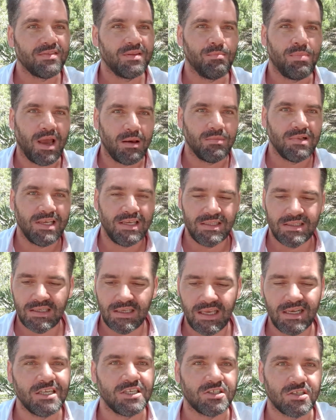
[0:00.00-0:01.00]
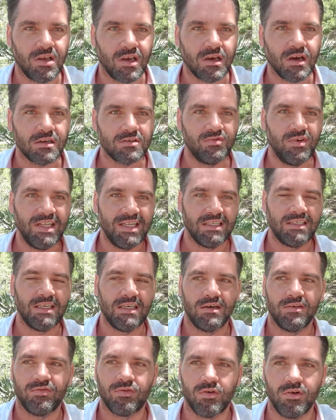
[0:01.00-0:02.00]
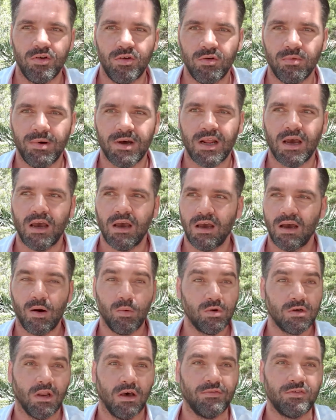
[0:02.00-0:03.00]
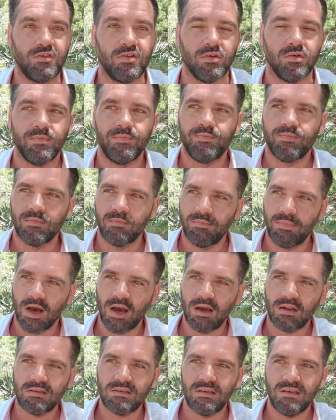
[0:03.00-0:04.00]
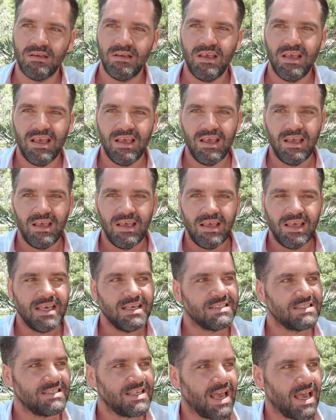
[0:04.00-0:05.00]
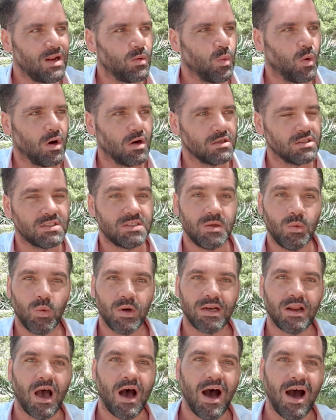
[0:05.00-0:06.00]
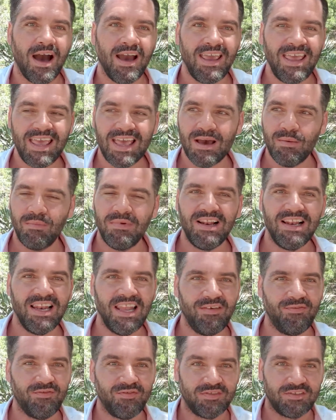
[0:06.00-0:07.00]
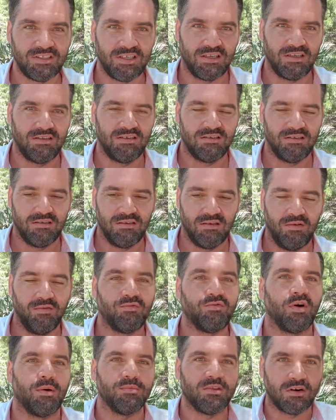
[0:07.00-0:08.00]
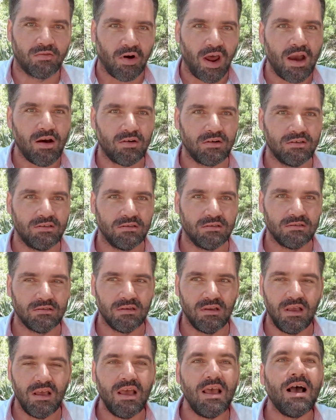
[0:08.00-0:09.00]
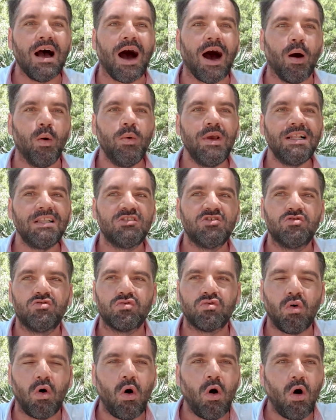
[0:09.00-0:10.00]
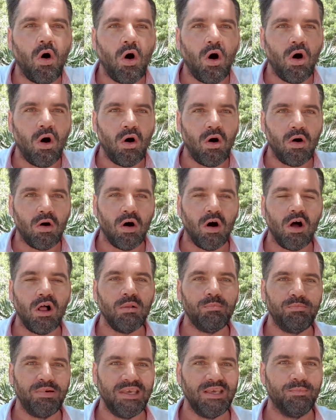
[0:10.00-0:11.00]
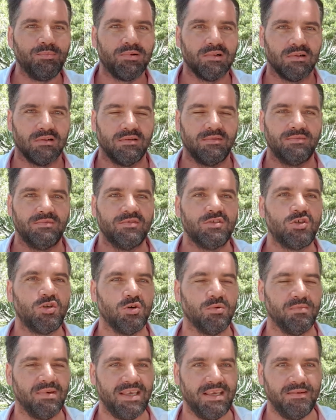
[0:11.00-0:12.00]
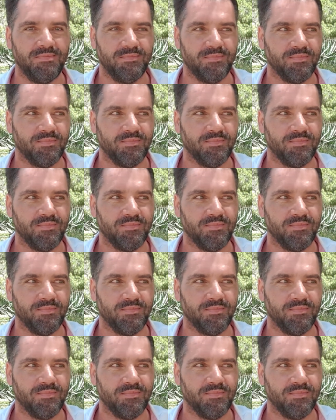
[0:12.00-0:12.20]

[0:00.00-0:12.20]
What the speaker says: the Bible in English, so I can't read it here for you, but I would love to. But he said once, when I am lifted from the ground, I will draw all people to me.